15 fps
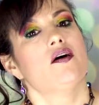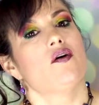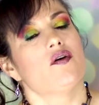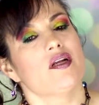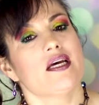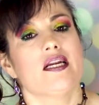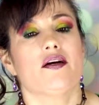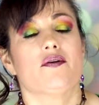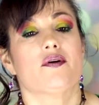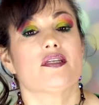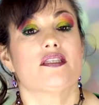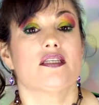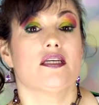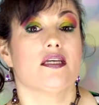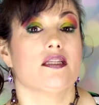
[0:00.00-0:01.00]
Orlando was
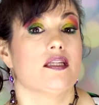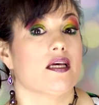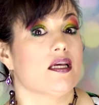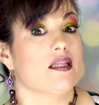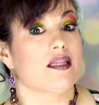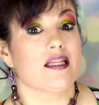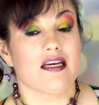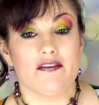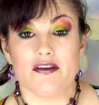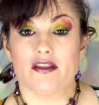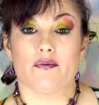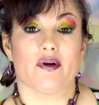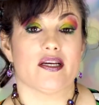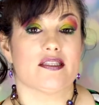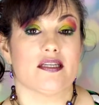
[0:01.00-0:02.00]
seen then leaving the
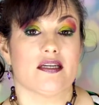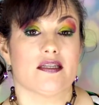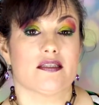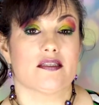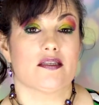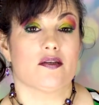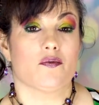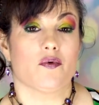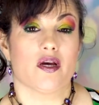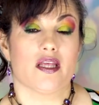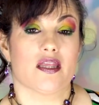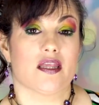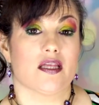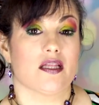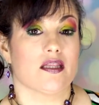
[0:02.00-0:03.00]
residence
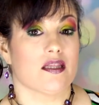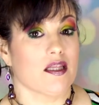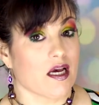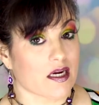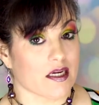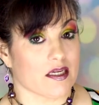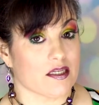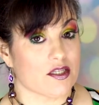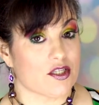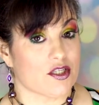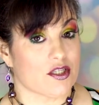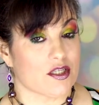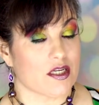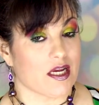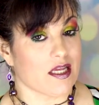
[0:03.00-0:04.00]
with luggage,